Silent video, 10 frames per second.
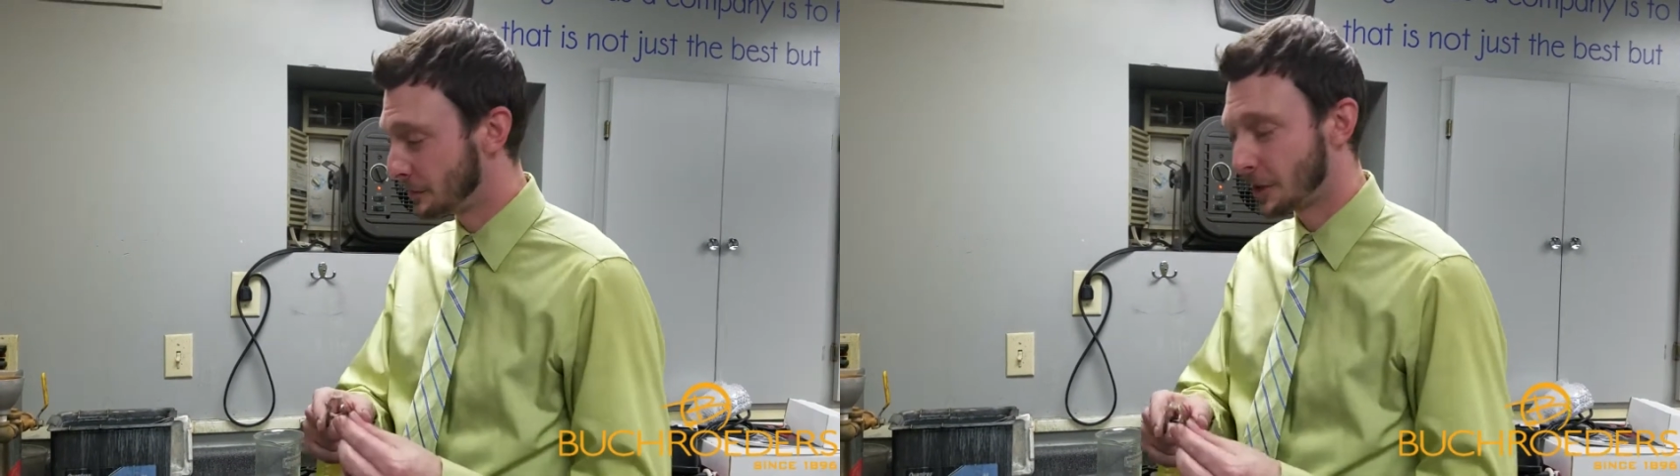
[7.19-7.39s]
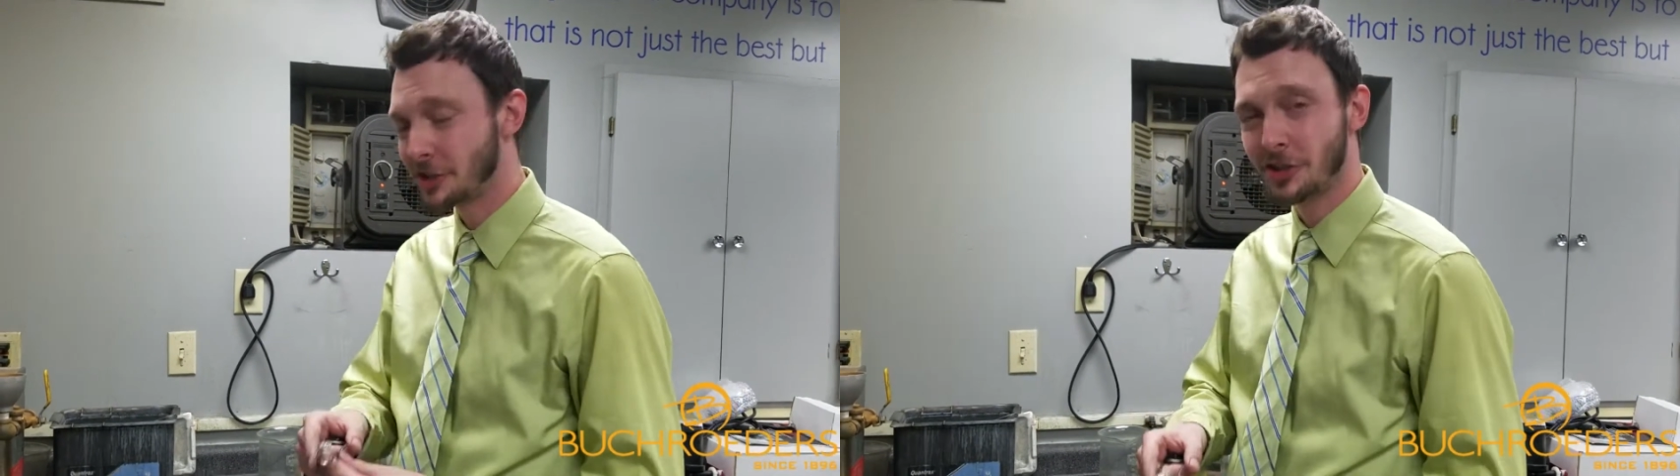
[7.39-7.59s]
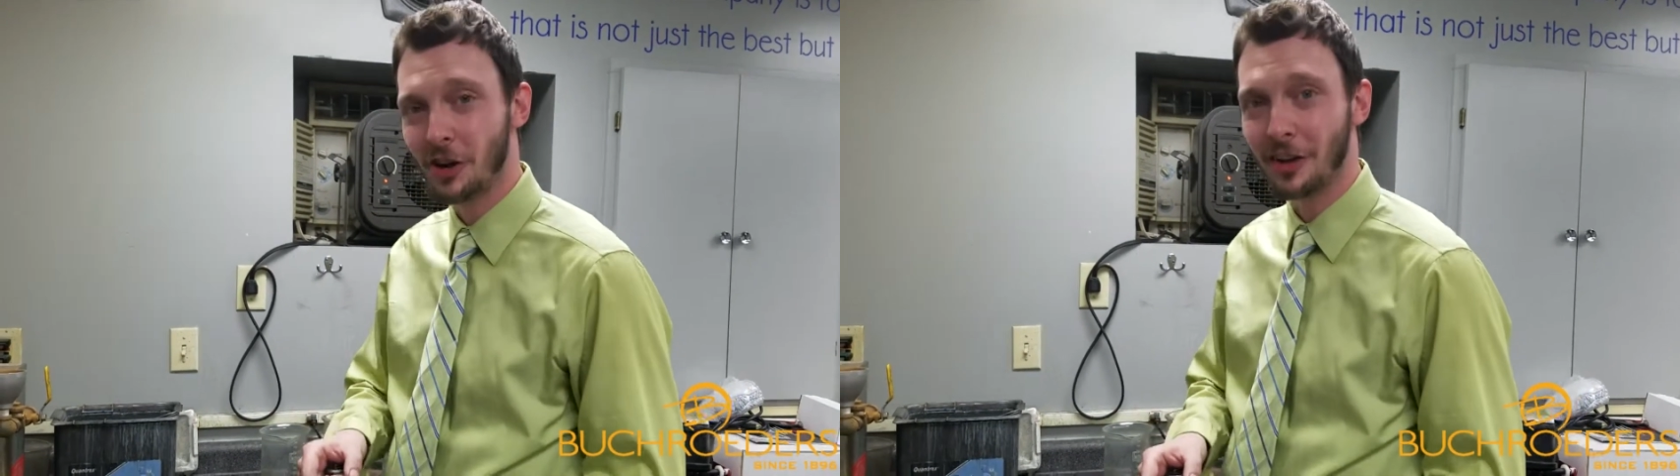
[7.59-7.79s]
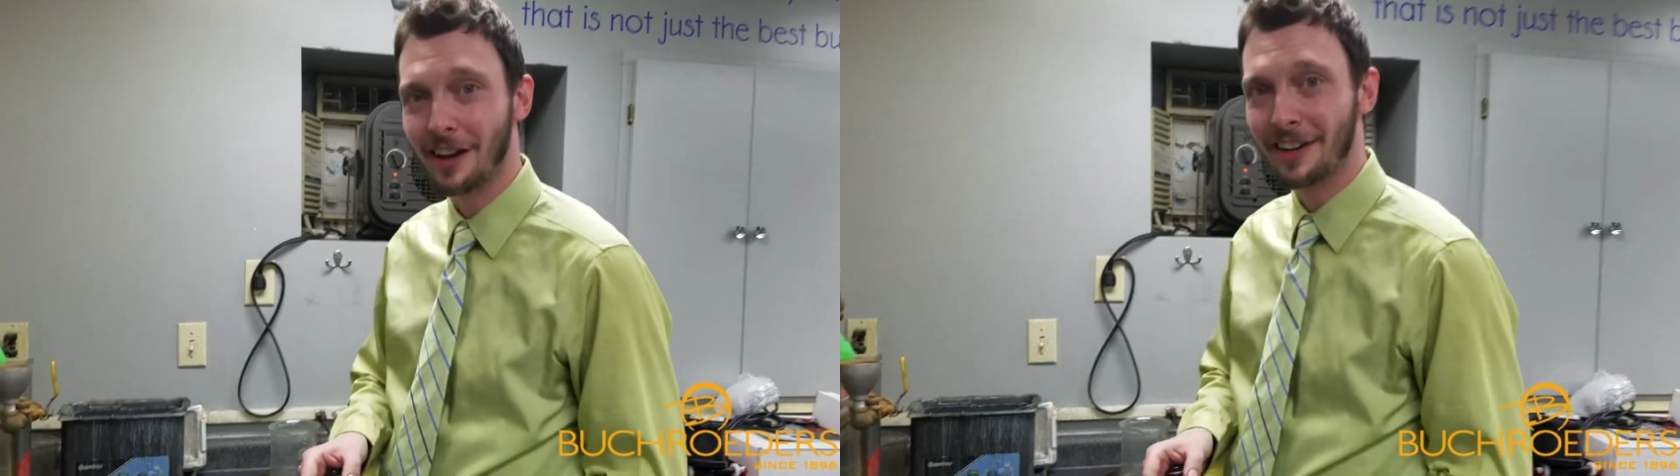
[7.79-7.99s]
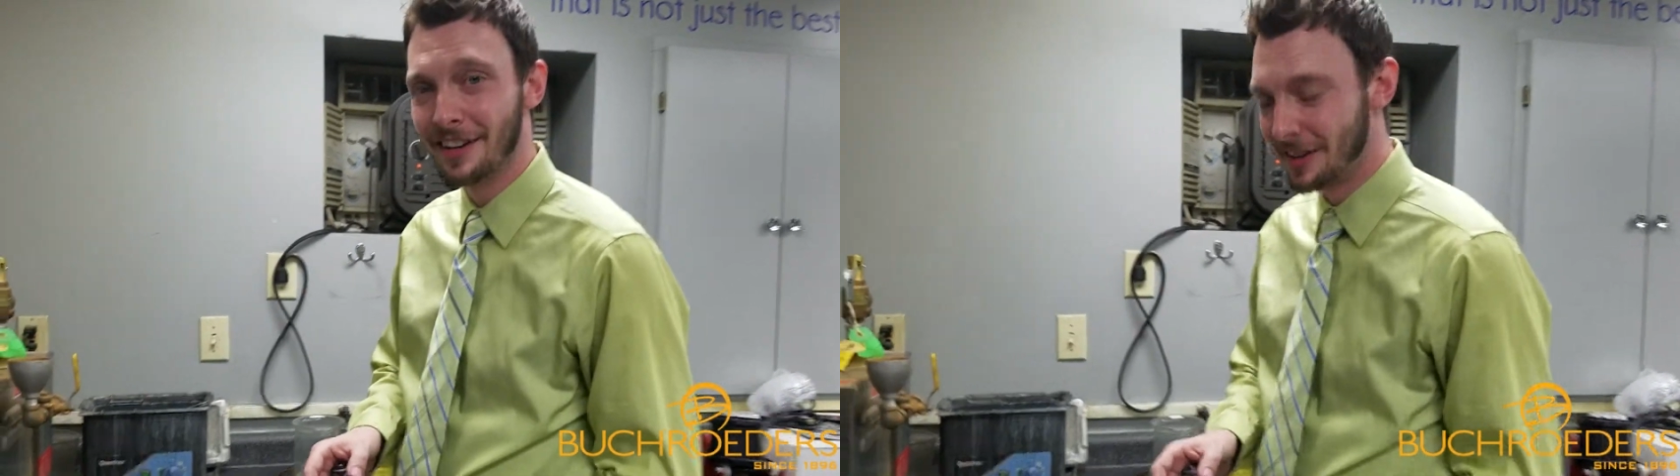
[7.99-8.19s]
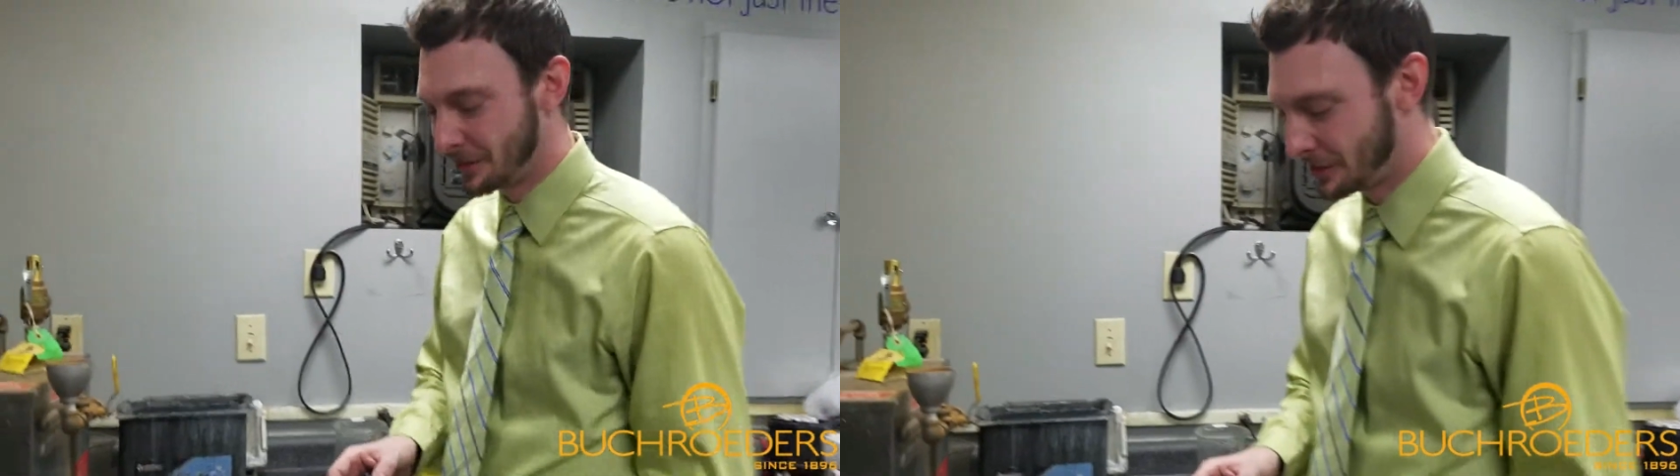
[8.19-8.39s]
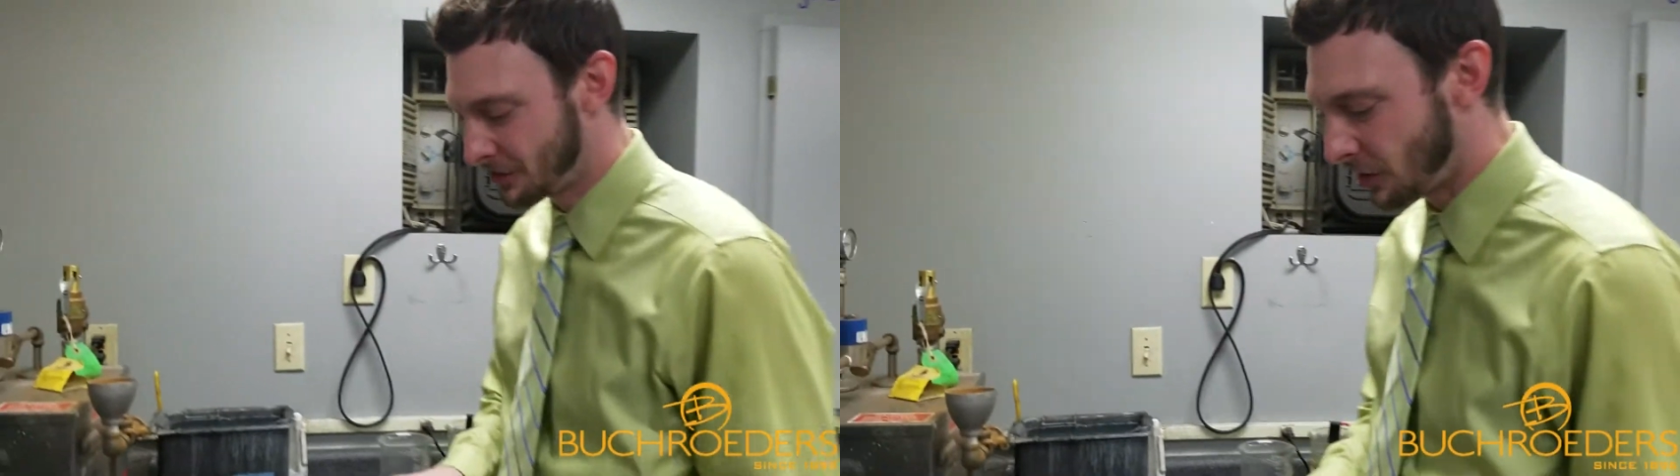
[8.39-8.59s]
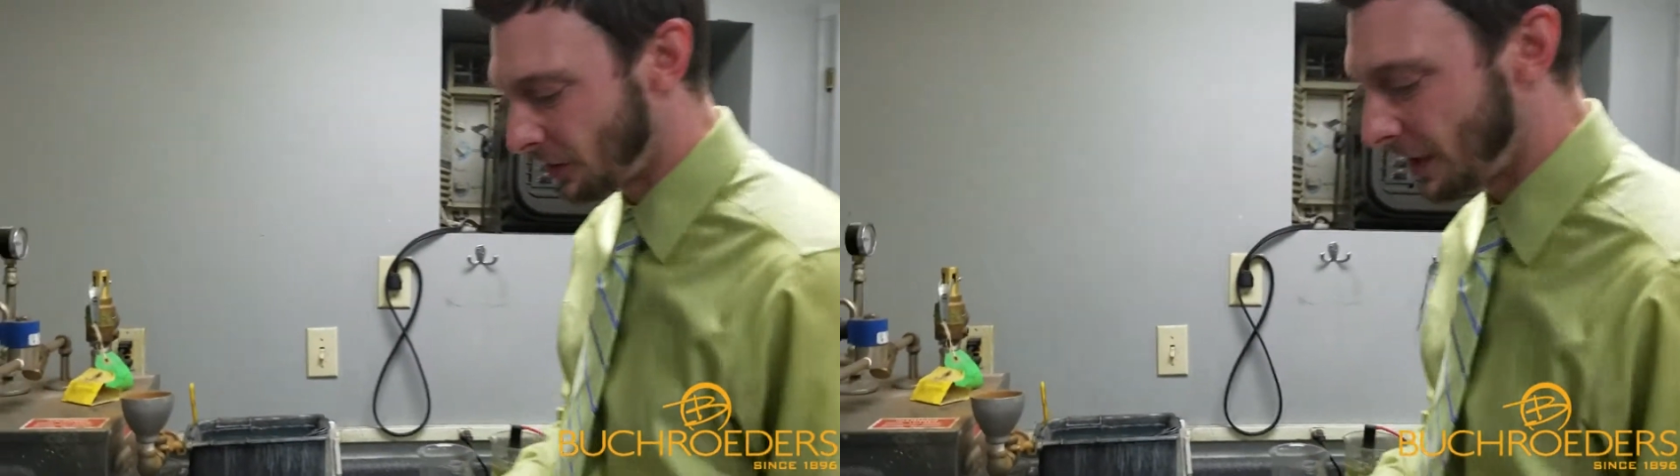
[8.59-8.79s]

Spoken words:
but let's show you. Start